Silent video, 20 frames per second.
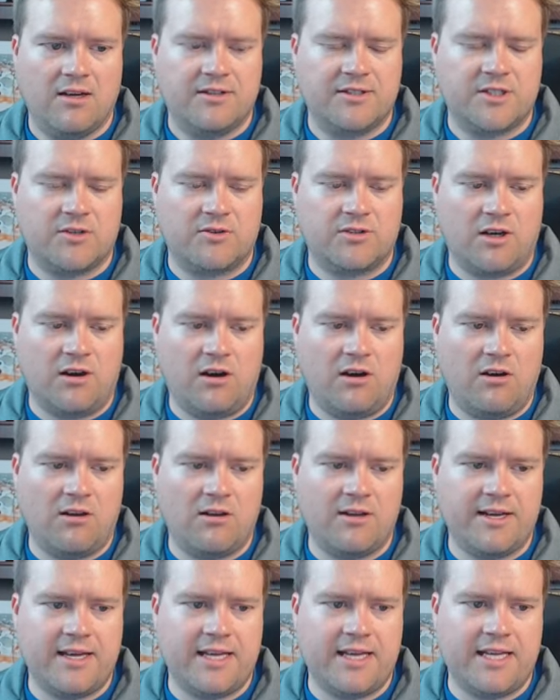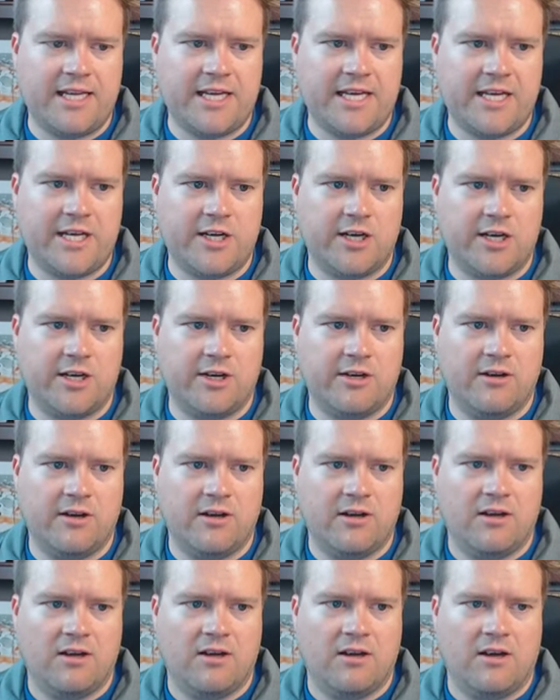So it's all in here.
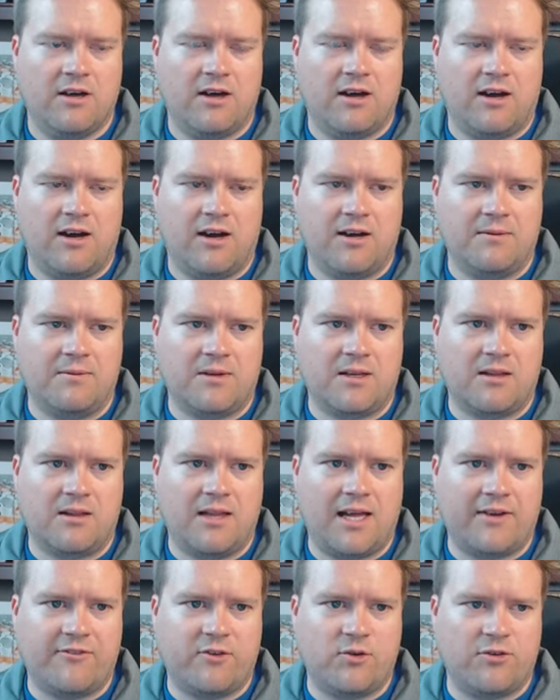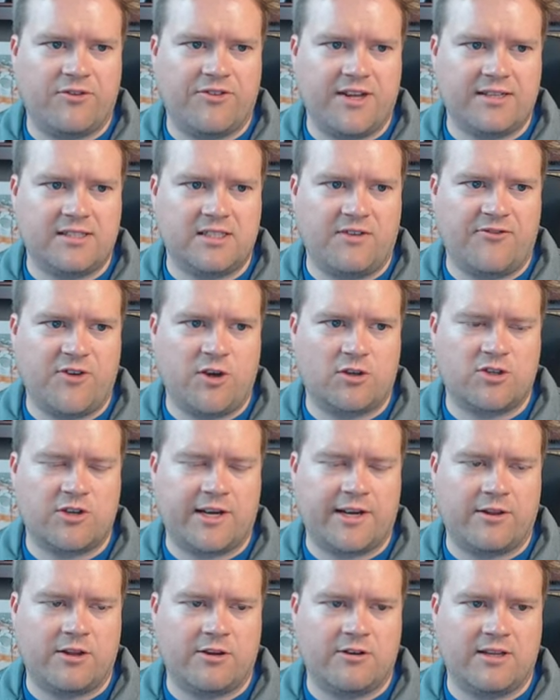Uh, a lot of cool things. If you're
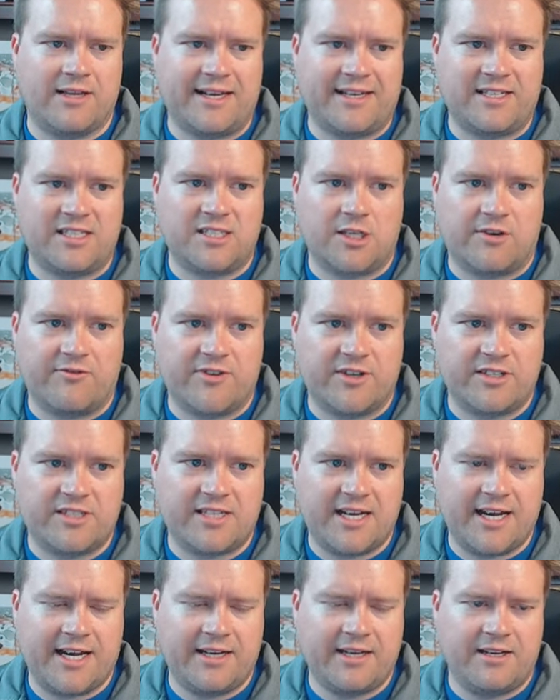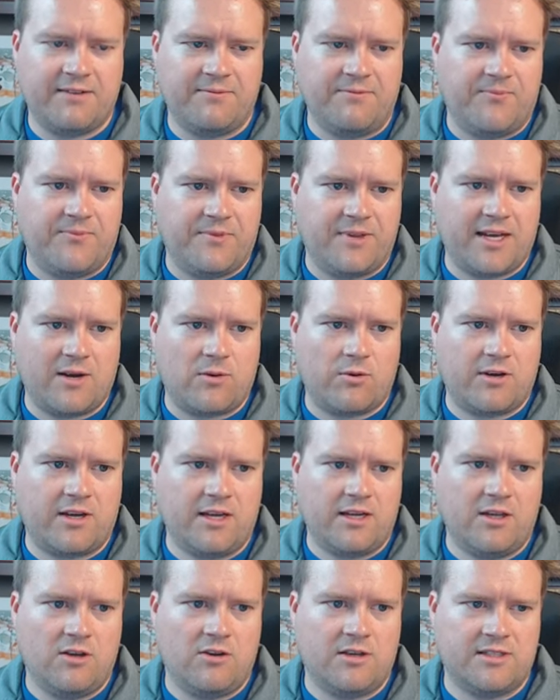trying to learn like server side
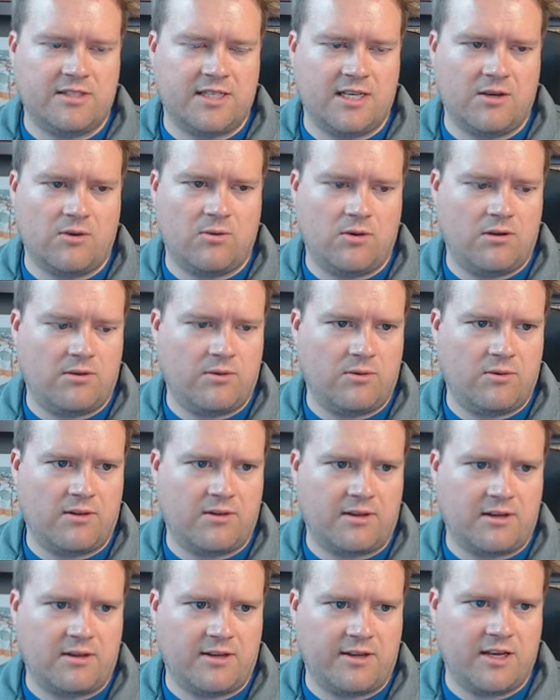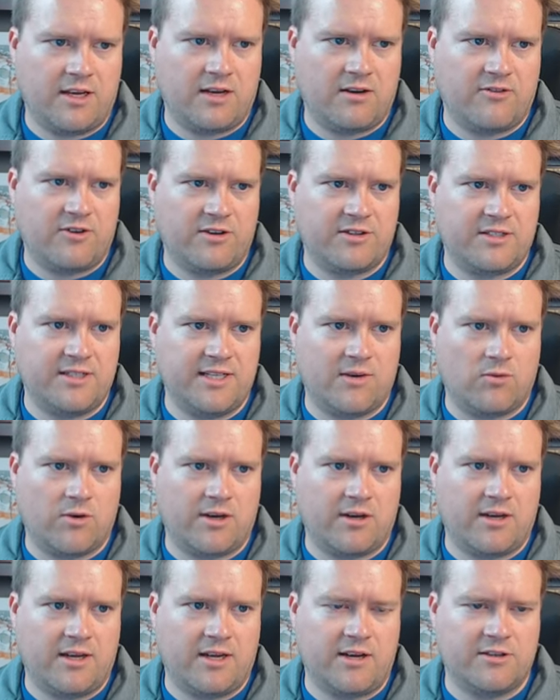networking, you could say, well, Click here for his
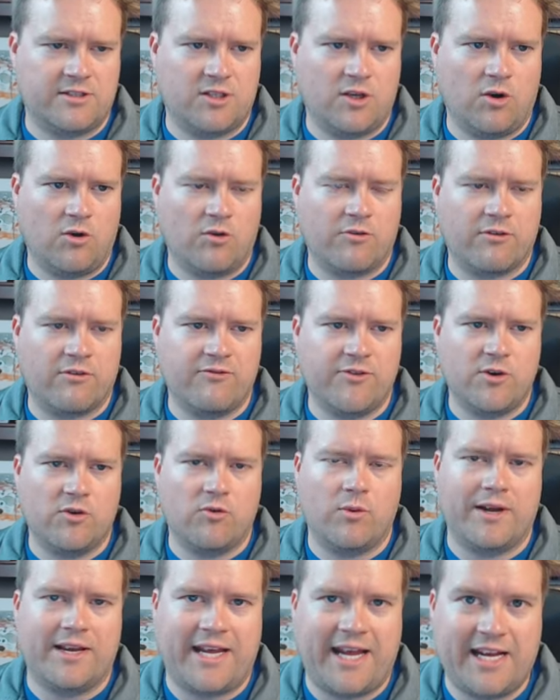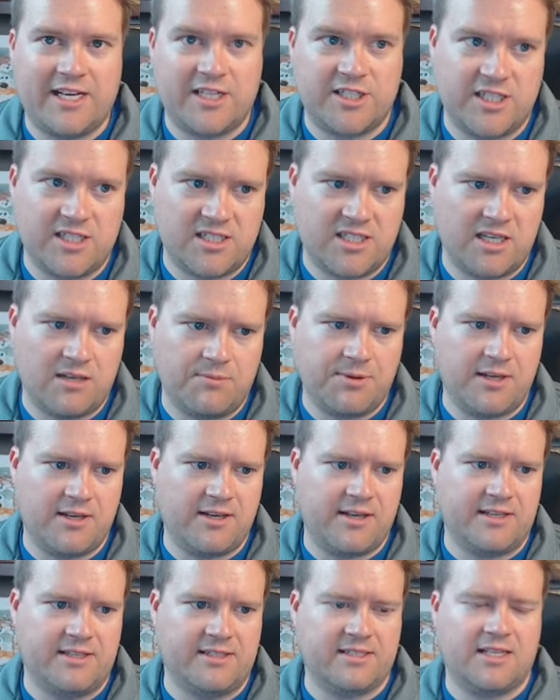network. Here's an overview of what
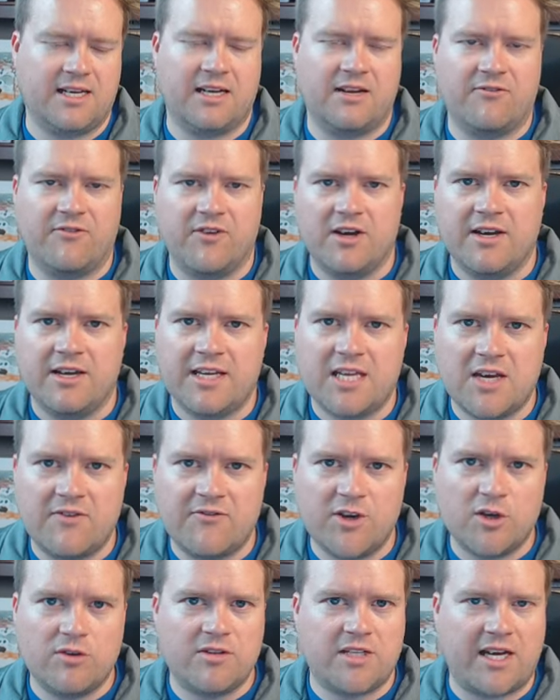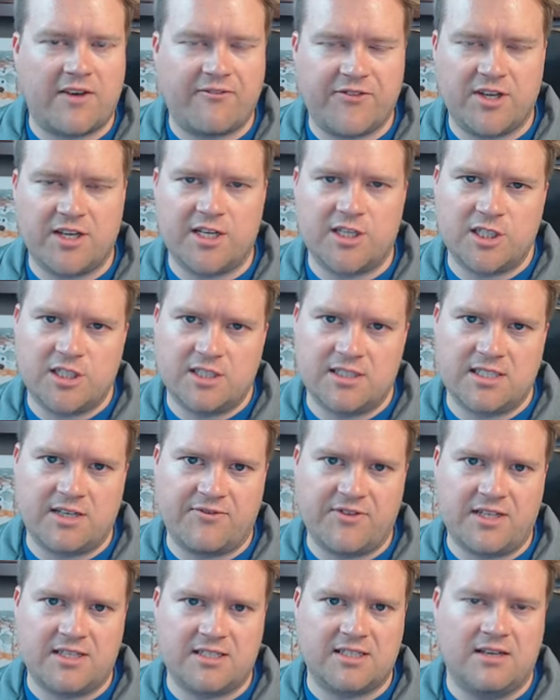HTTP is, kind of giving you definitions
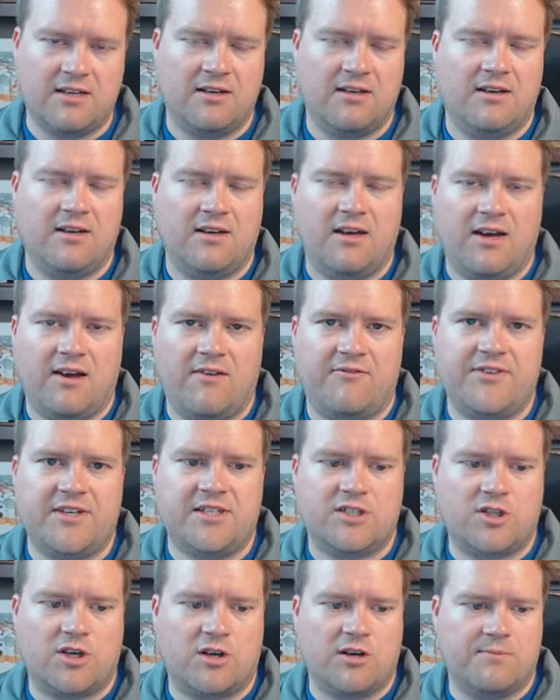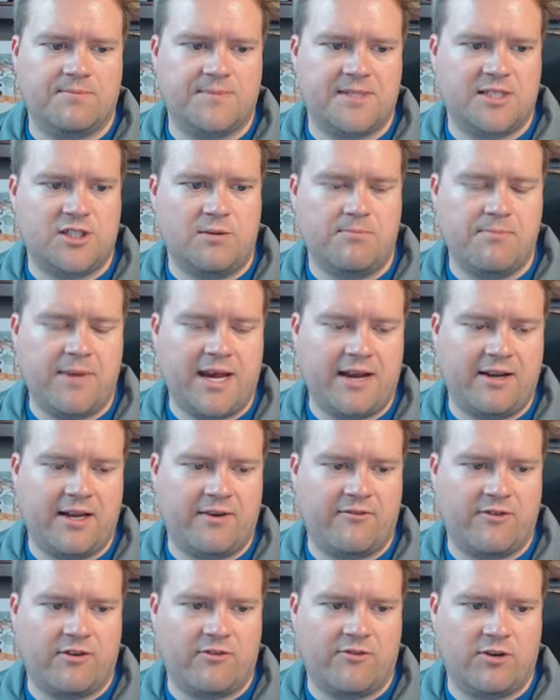of these, of these terms that you may
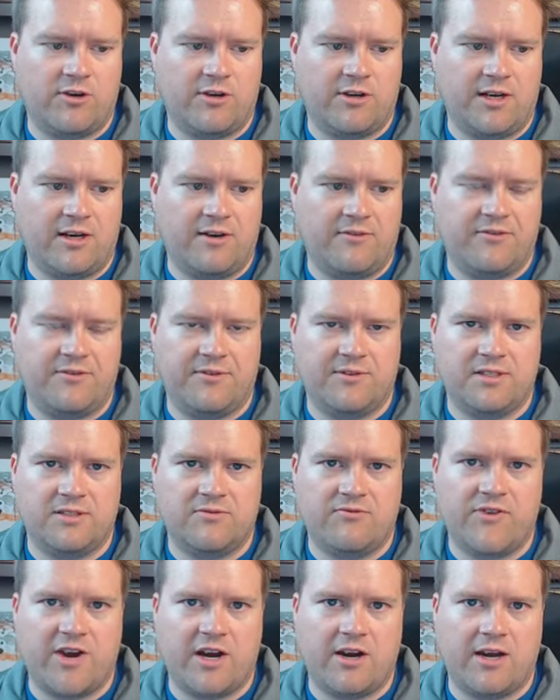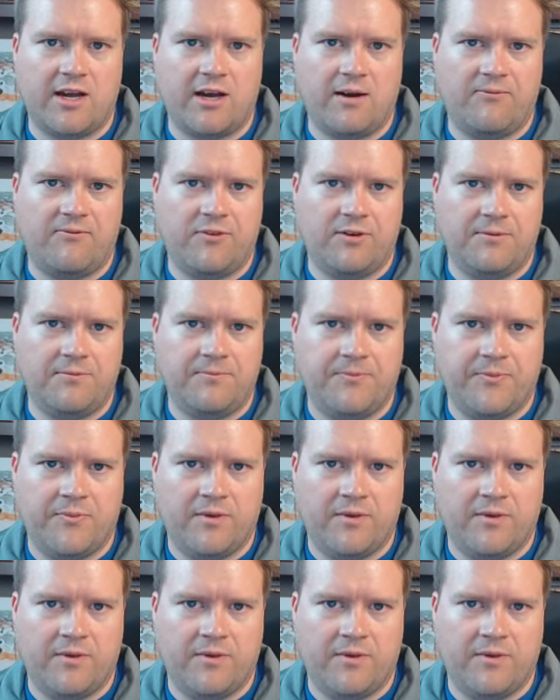never have heard of. It's very helpful.